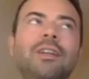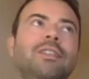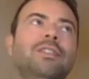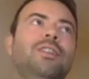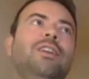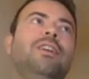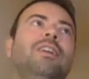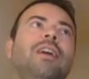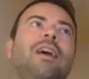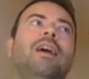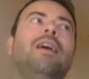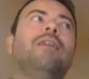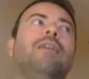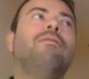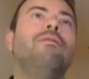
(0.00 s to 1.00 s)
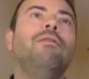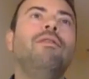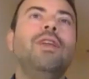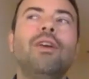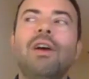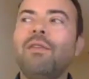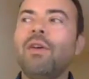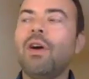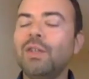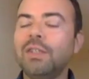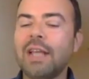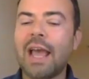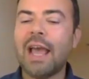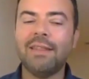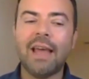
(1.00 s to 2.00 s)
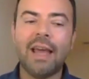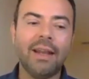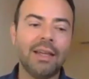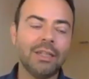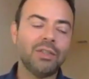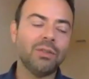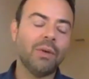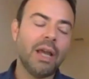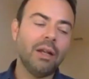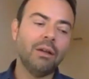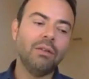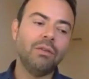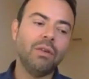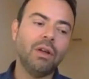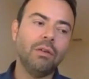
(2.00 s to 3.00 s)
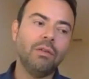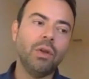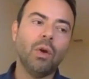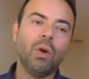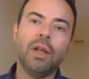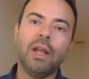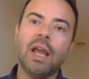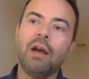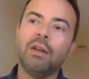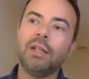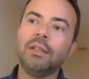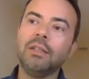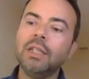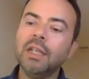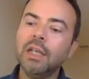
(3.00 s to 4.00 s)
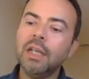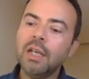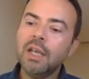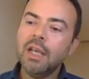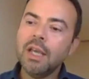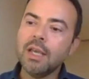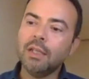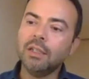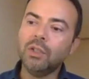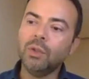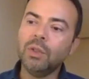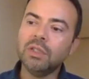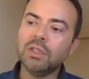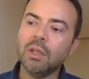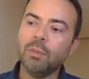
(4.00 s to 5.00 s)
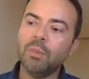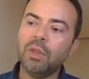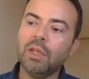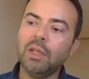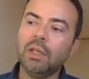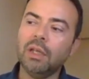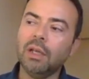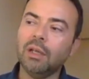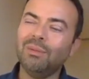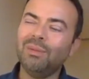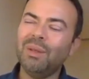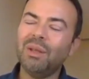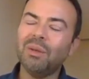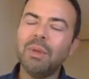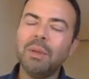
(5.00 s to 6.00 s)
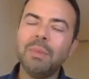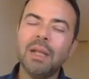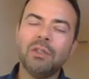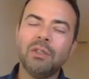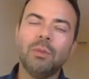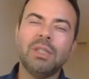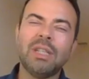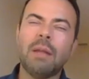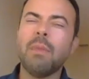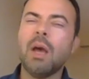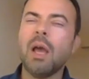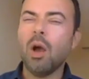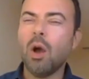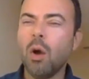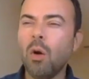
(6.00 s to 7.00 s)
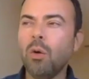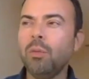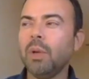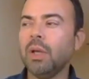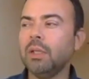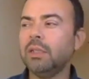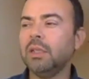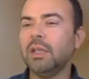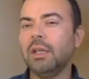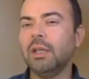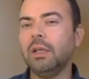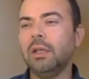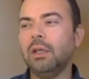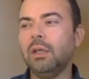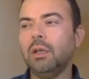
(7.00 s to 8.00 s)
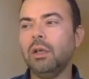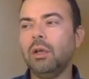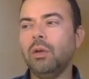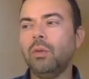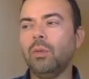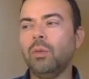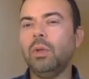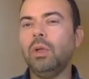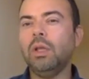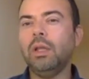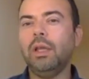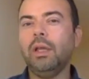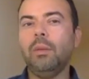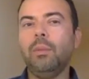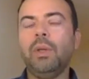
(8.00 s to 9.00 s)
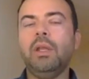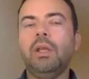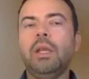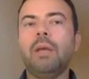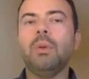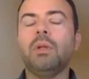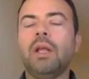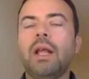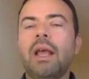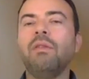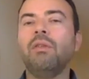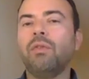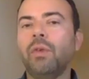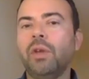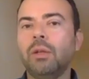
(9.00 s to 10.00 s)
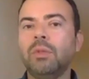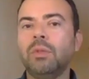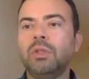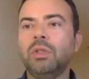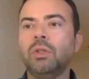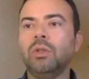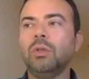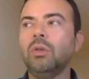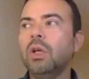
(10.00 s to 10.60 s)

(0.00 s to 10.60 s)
You know, I've always had that itch, right, of going out and doing something, you know, maybe not so much on my own, but really being able to have the freedom to